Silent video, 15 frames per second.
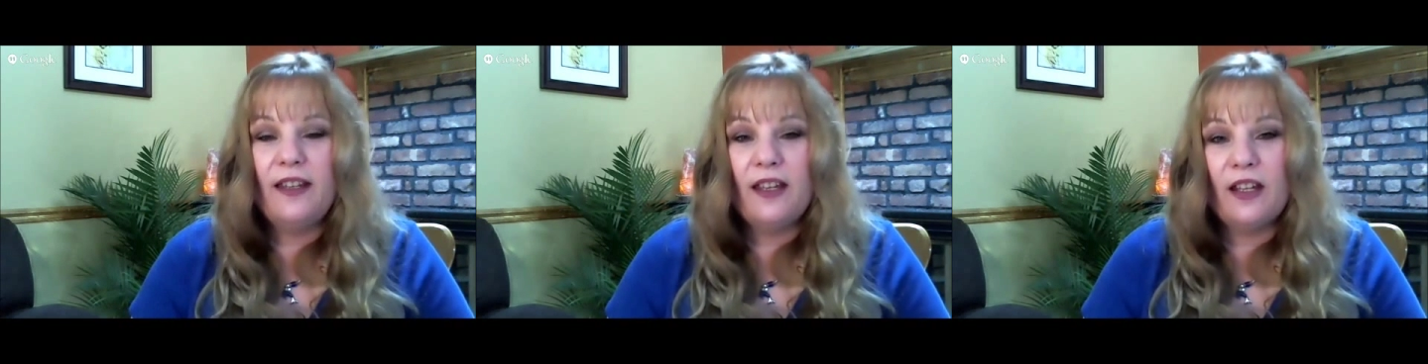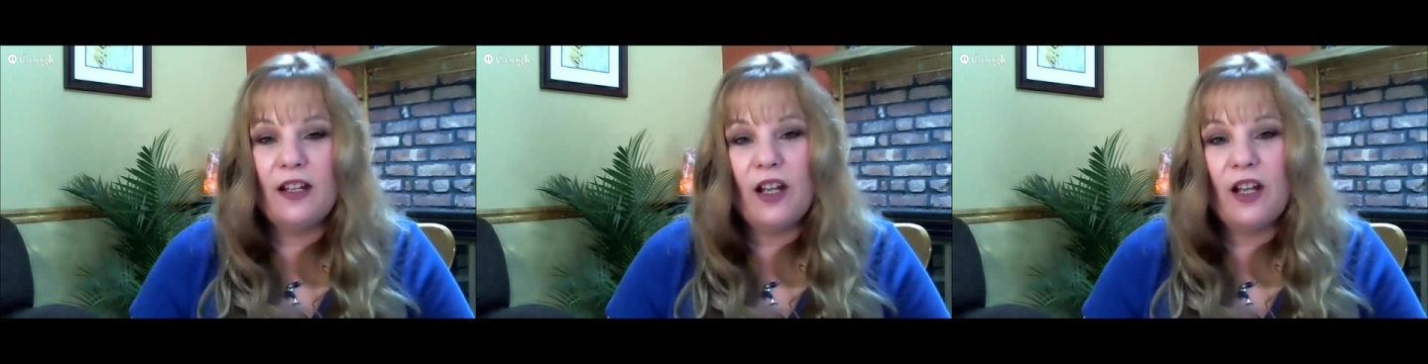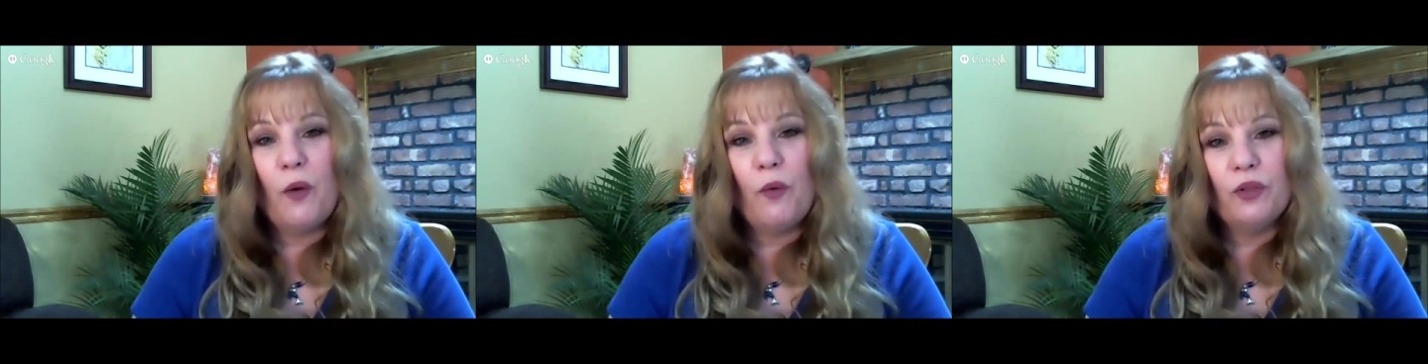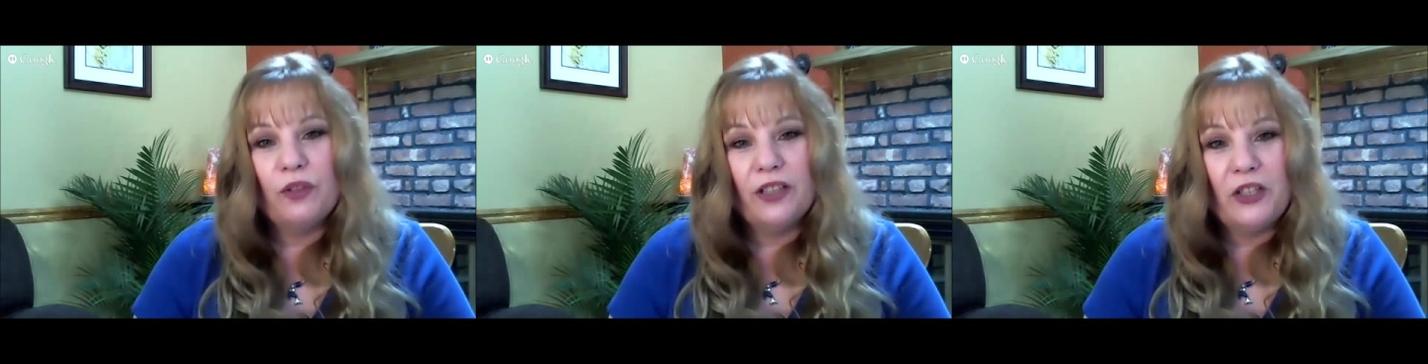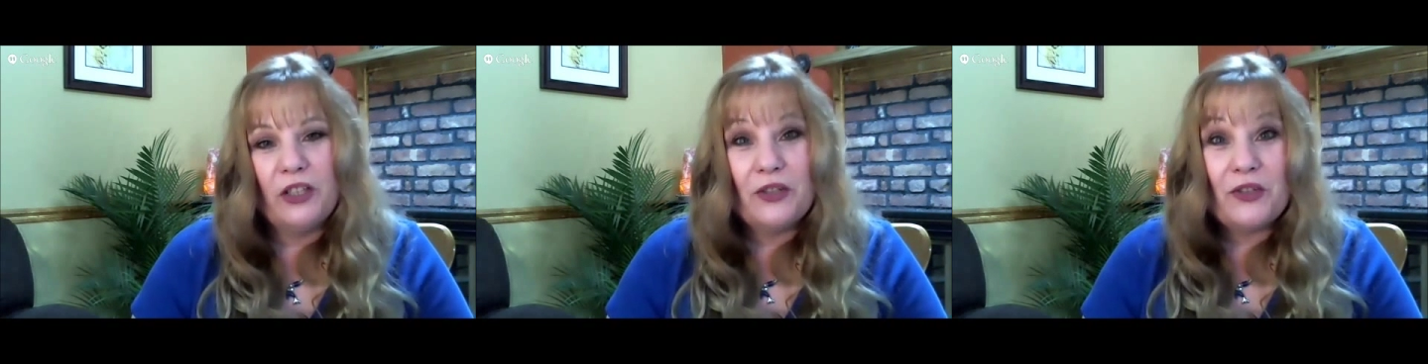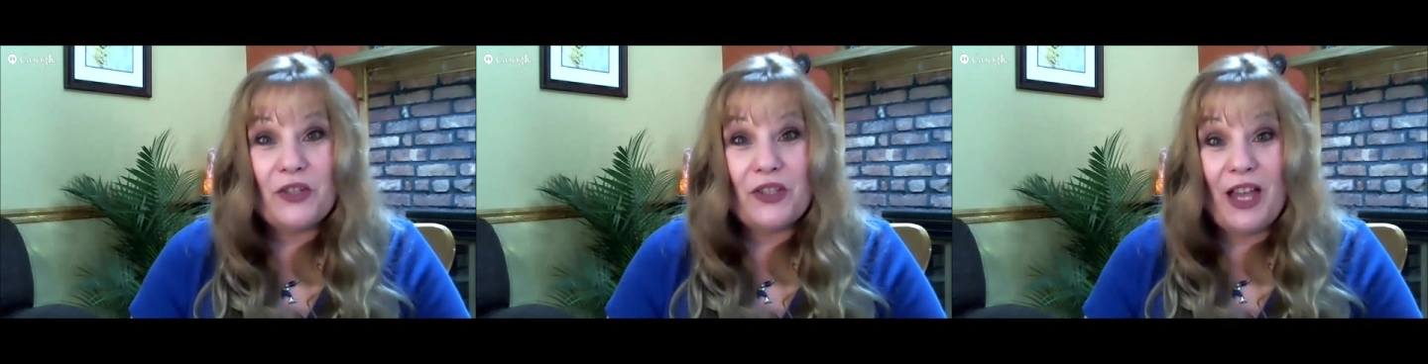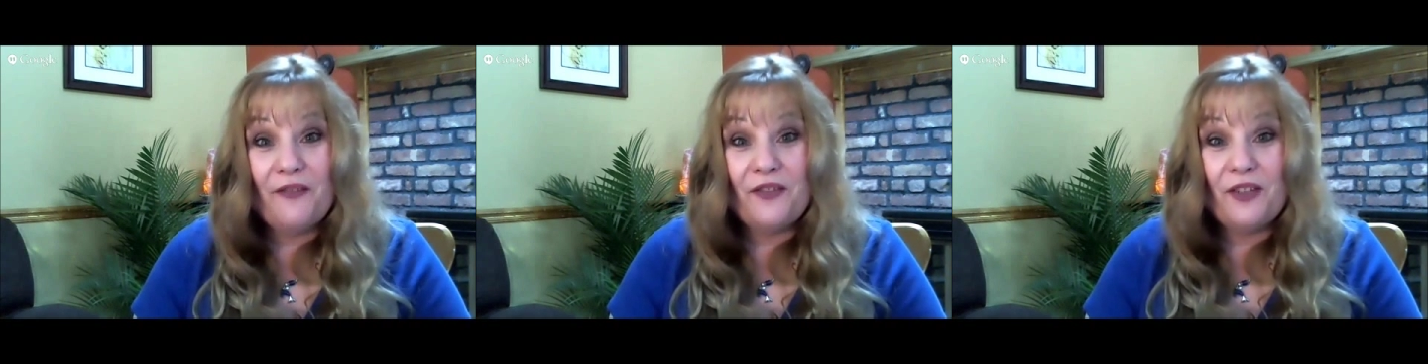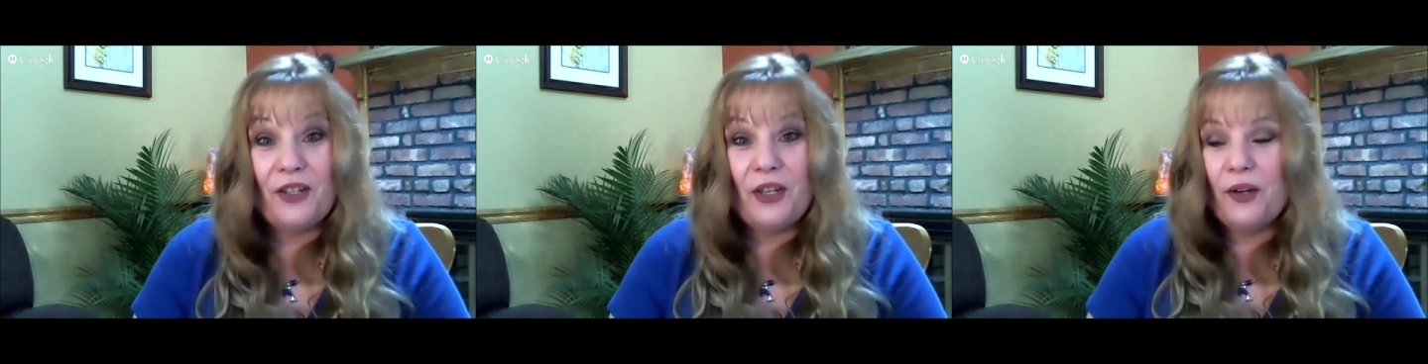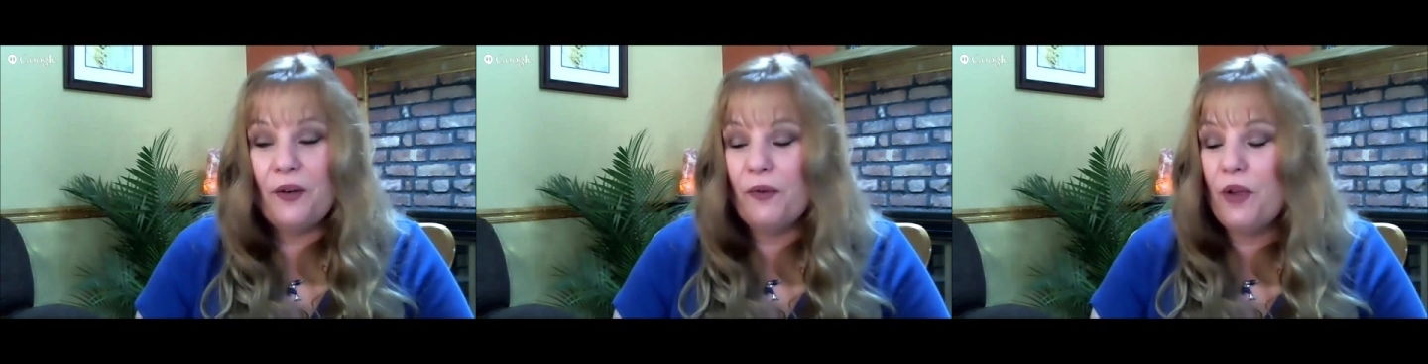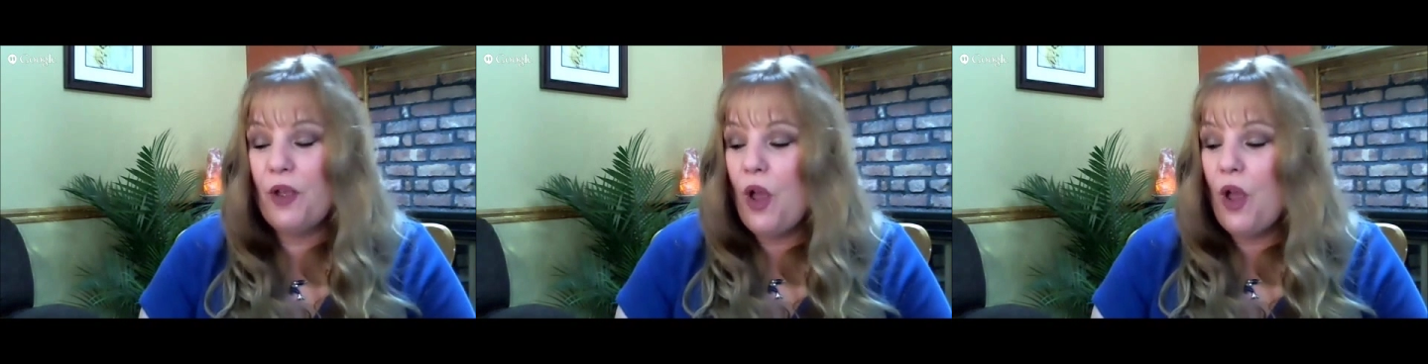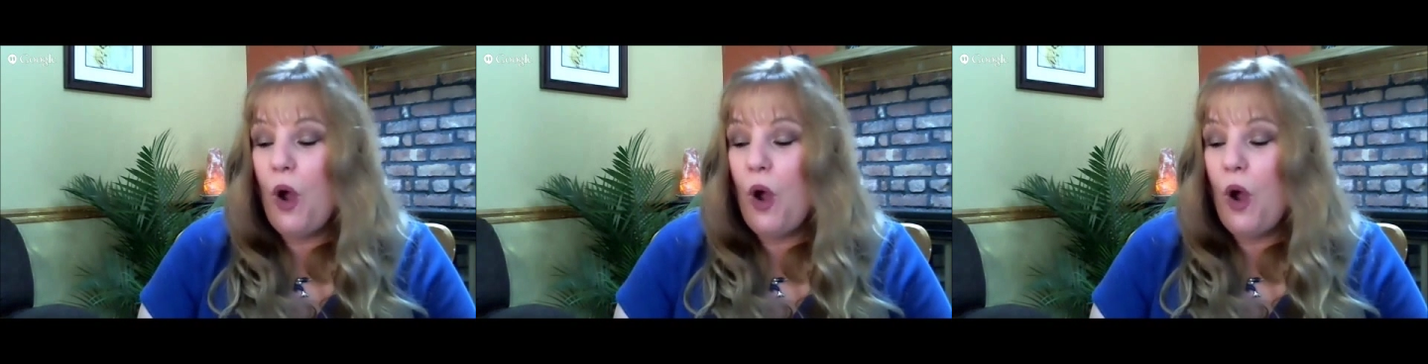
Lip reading: and I will link you to that video.